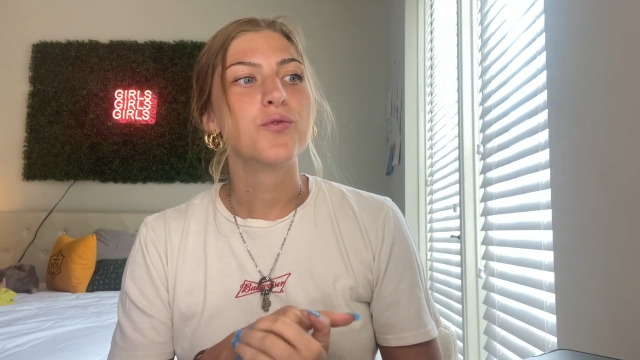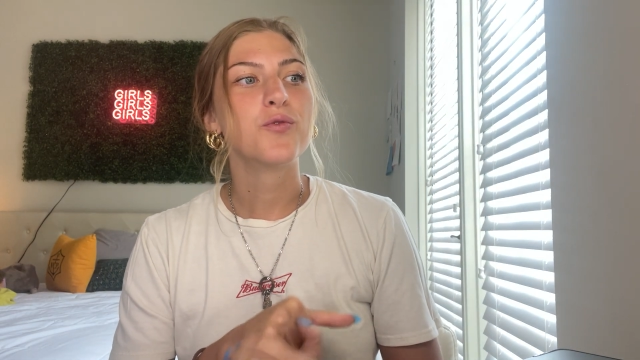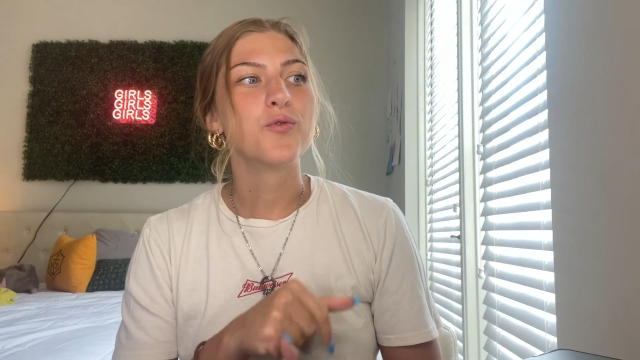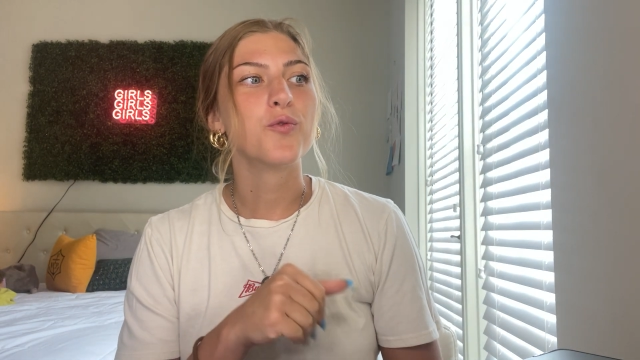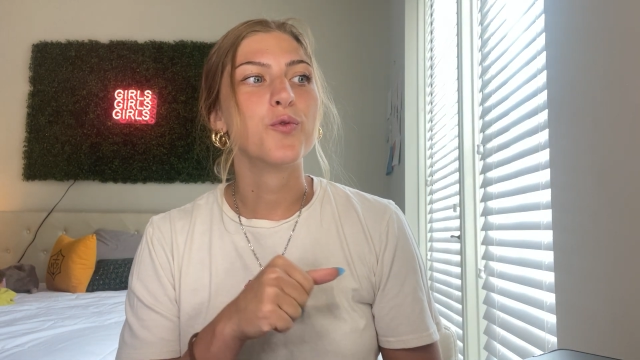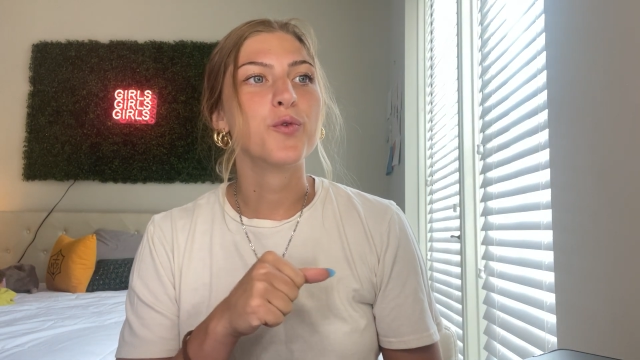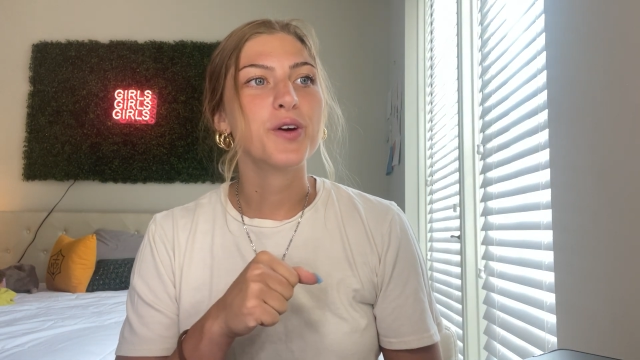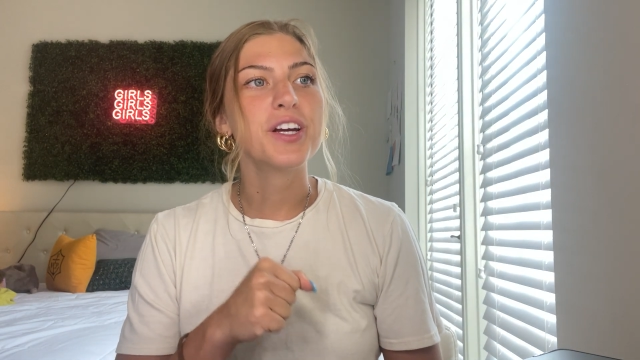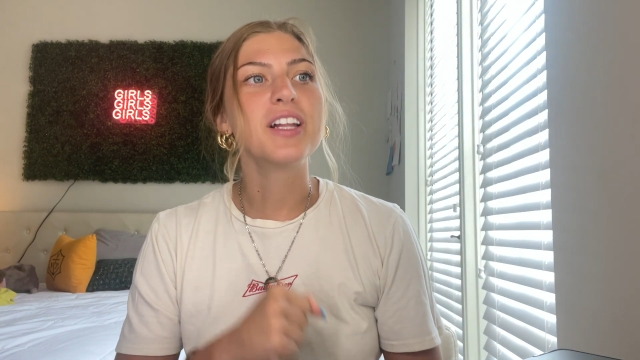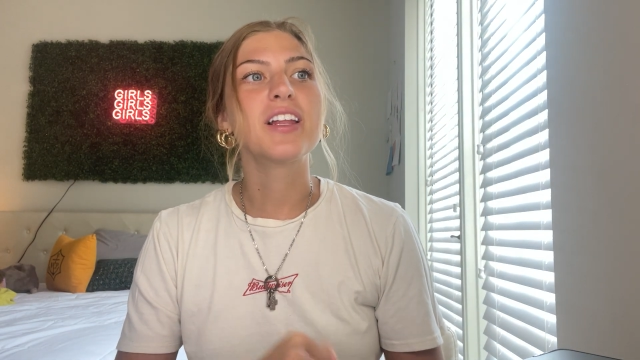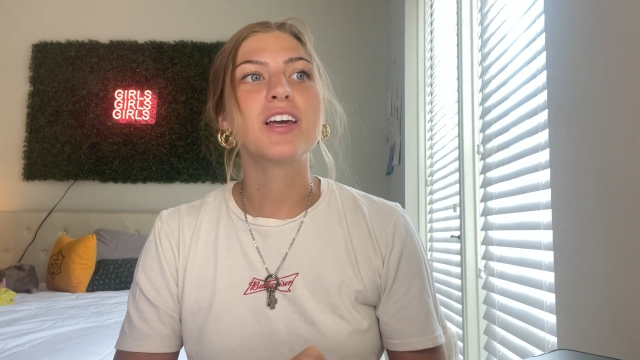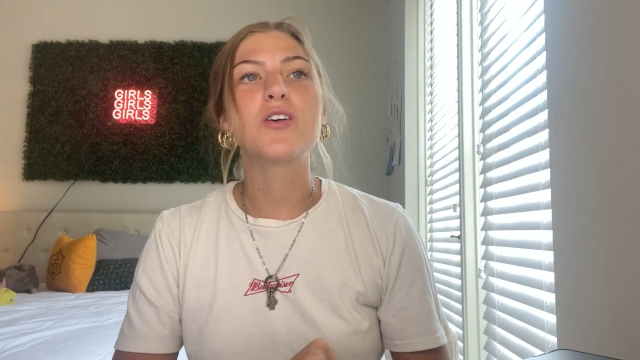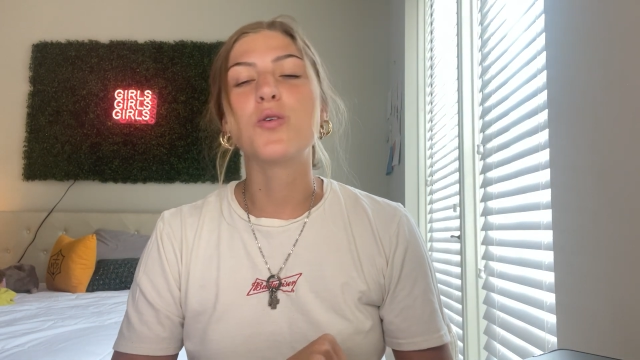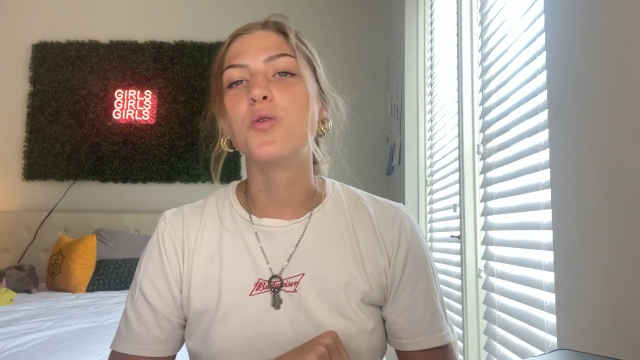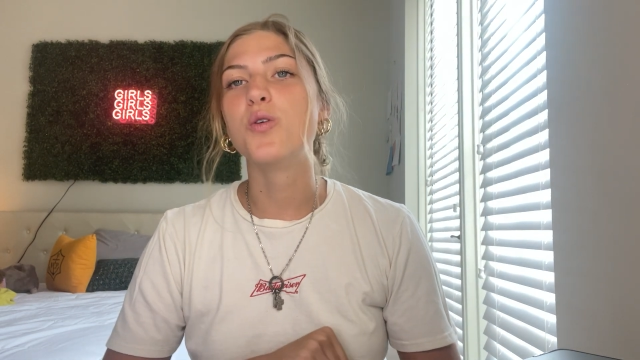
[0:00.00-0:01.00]

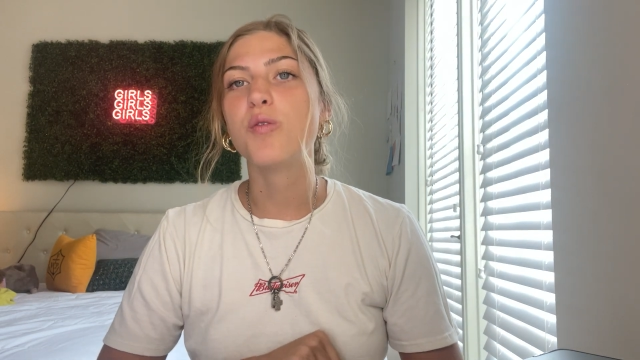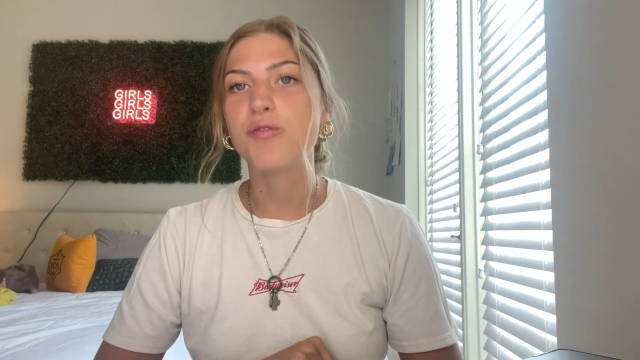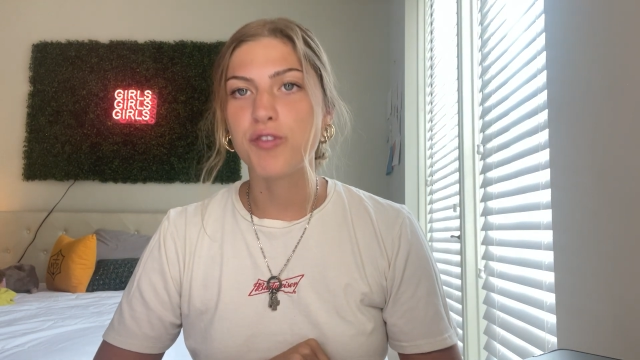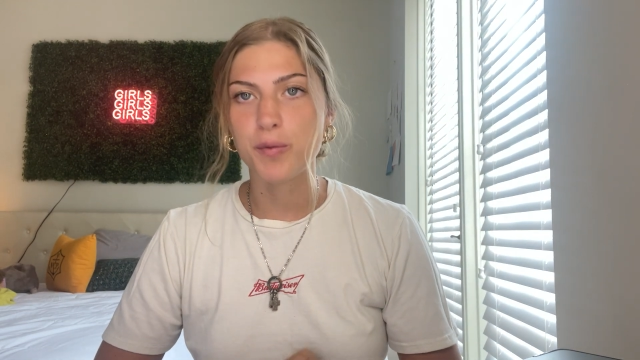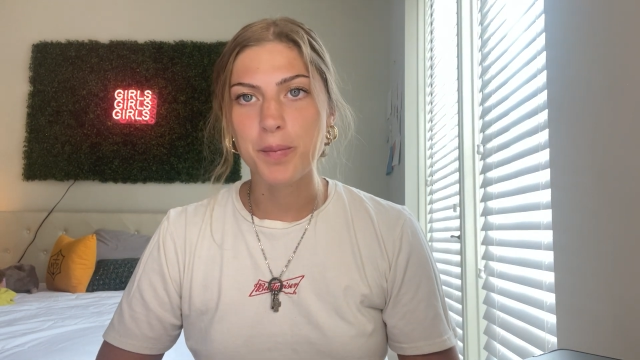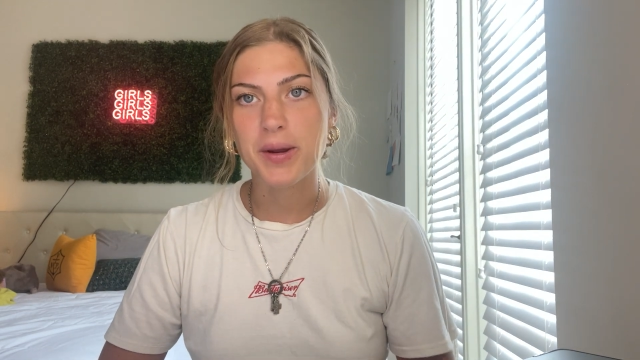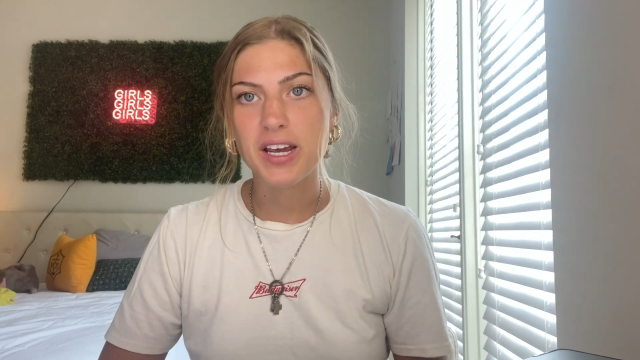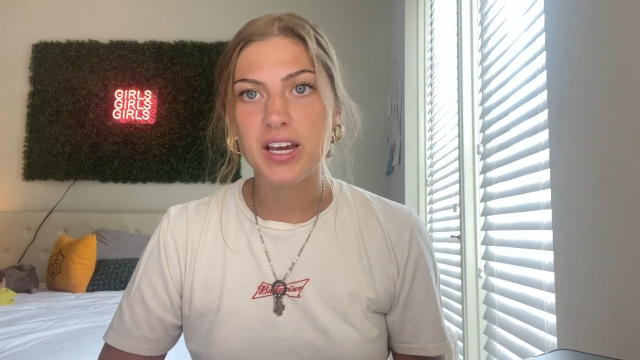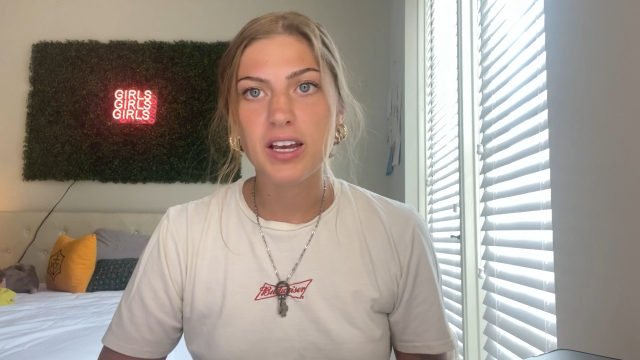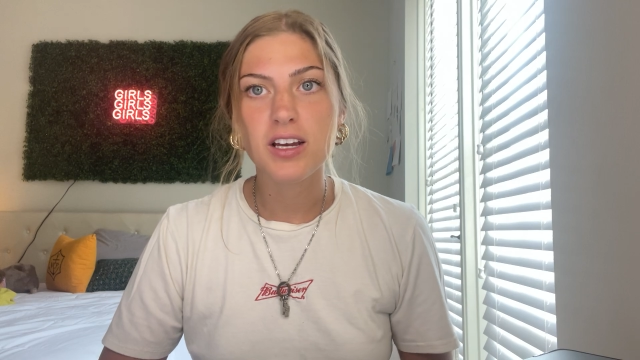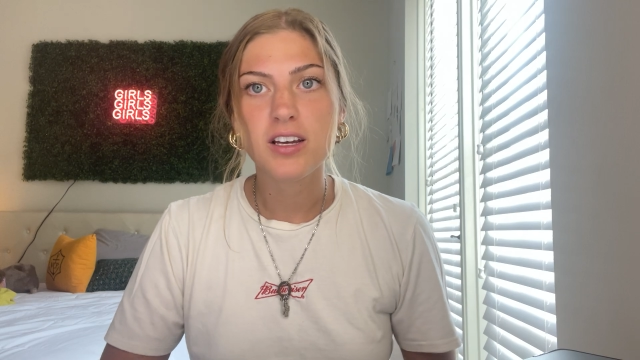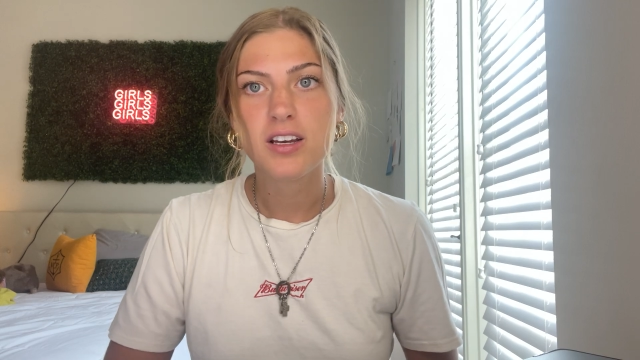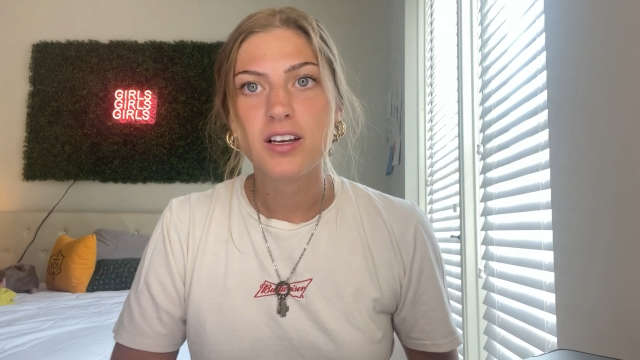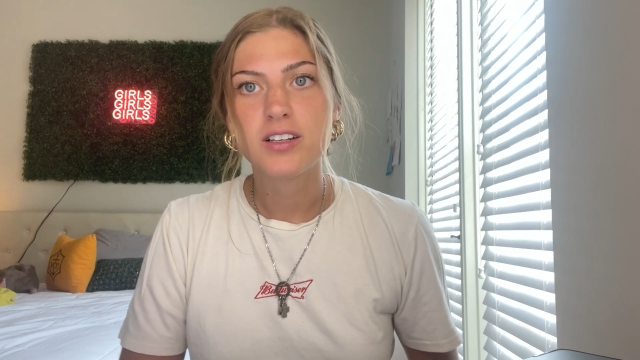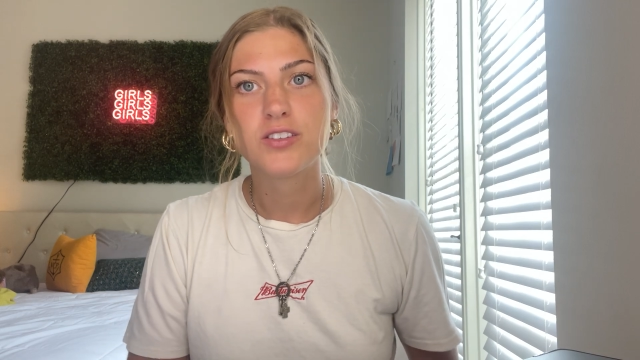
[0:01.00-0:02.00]
really cool for me